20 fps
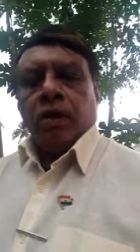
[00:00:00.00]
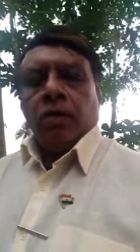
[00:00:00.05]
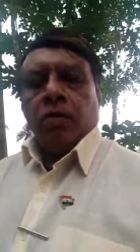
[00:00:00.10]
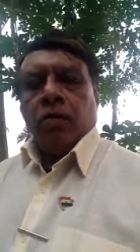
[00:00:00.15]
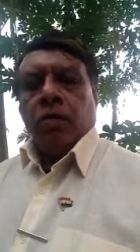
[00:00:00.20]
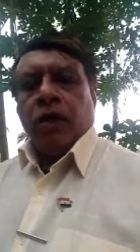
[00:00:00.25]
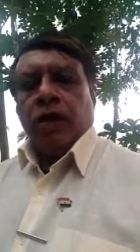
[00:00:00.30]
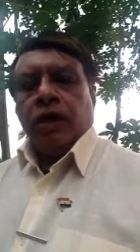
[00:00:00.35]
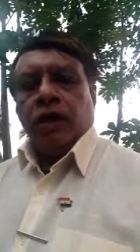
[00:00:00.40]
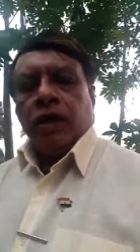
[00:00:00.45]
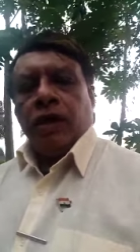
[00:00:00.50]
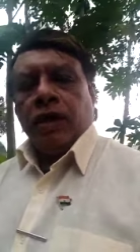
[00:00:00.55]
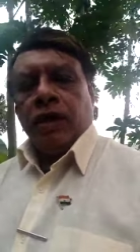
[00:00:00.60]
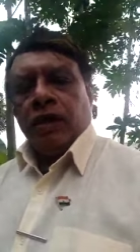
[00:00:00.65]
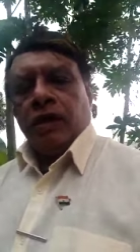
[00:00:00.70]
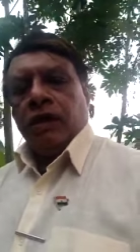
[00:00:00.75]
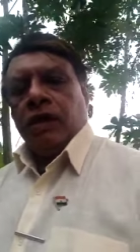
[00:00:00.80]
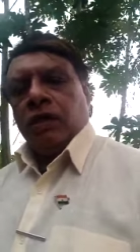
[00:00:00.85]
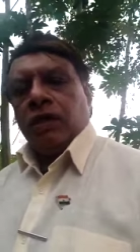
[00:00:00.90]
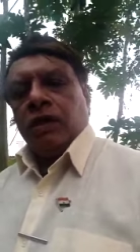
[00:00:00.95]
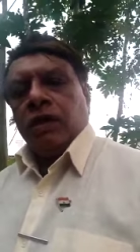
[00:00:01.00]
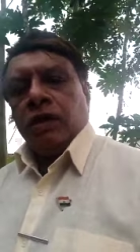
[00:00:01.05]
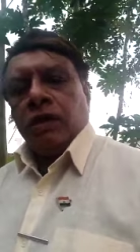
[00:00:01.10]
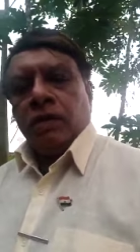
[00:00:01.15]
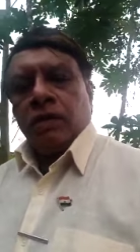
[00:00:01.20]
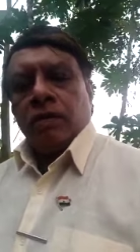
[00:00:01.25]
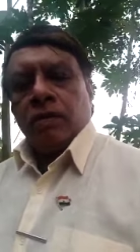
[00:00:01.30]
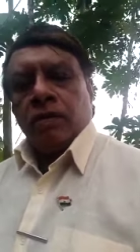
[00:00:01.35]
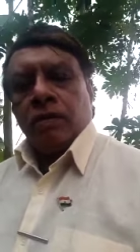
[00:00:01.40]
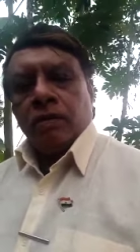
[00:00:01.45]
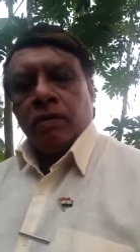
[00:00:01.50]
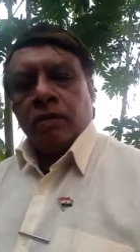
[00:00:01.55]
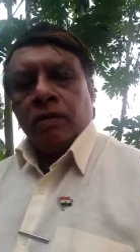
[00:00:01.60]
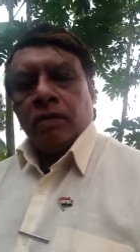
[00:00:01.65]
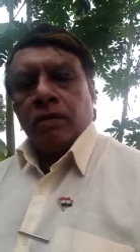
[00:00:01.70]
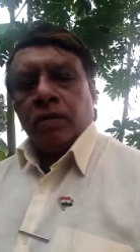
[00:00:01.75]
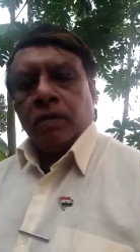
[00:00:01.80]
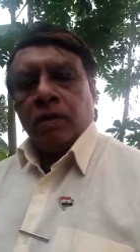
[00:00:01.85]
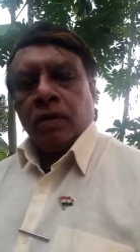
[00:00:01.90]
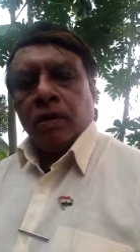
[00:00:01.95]
But there is
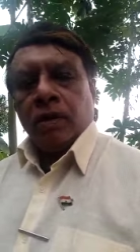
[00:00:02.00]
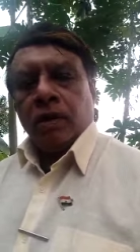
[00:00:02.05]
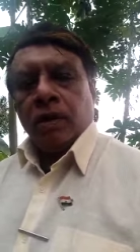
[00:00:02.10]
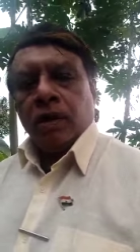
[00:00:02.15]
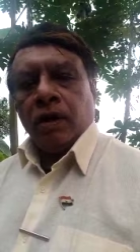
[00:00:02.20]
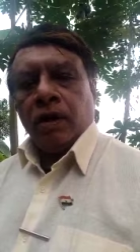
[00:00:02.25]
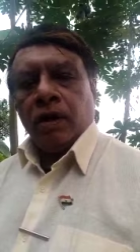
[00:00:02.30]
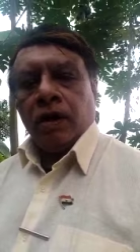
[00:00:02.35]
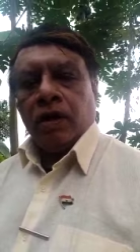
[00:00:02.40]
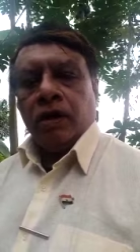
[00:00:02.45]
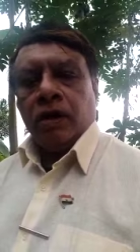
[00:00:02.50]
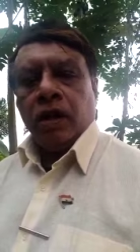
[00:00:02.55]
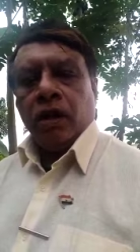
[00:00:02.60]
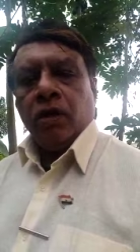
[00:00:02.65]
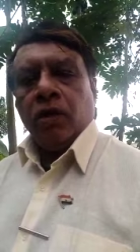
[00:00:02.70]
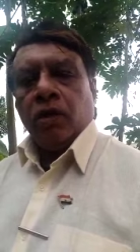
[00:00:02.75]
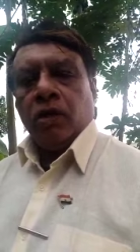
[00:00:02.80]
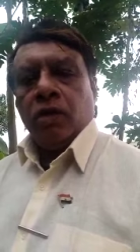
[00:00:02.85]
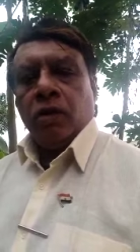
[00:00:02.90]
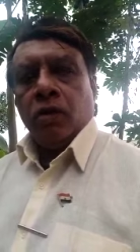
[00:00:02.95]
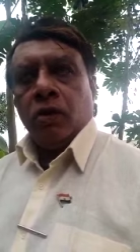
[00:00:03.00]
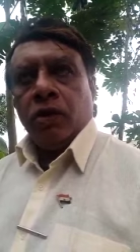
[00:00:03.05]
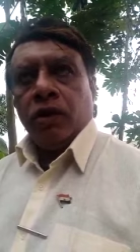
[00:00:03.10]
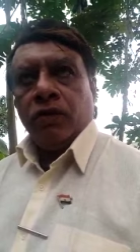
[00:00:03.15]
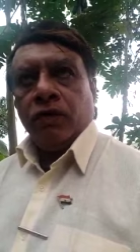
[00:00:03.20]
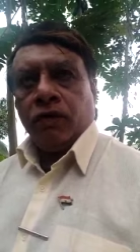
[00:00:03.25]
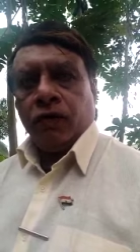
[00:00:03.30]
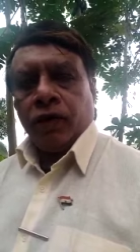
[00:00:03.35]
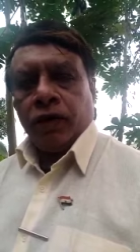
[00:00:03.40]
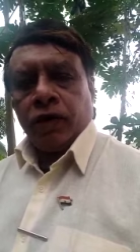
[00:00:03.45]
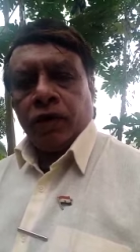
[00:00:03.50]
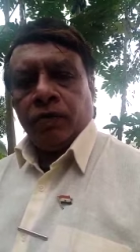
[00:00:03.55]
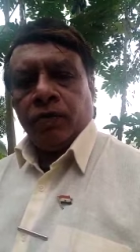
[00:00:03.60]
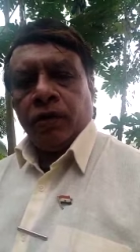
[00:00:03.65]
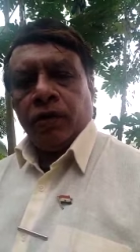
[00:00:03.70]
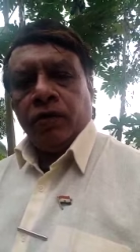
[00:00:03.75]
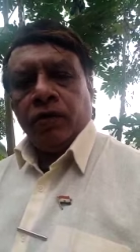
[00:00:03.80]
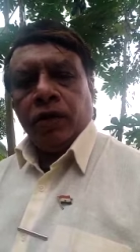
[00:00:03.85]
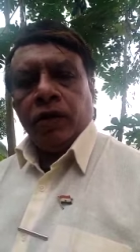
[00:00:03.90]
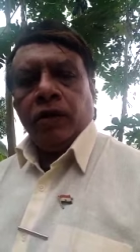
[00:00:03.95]
little or no difference
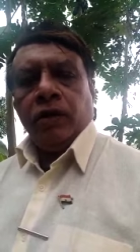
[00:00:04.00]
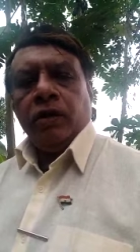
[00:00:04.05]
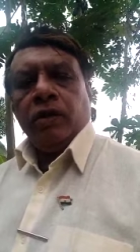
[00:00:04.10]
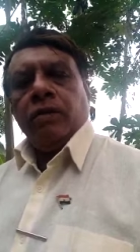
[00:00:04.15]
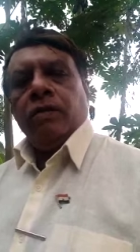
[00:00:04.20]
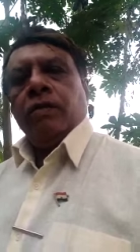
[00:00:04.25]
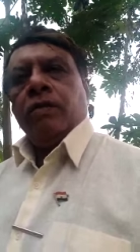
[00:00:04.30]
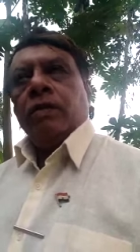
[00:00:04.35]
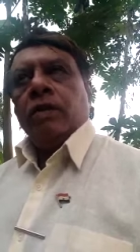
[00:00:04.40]
between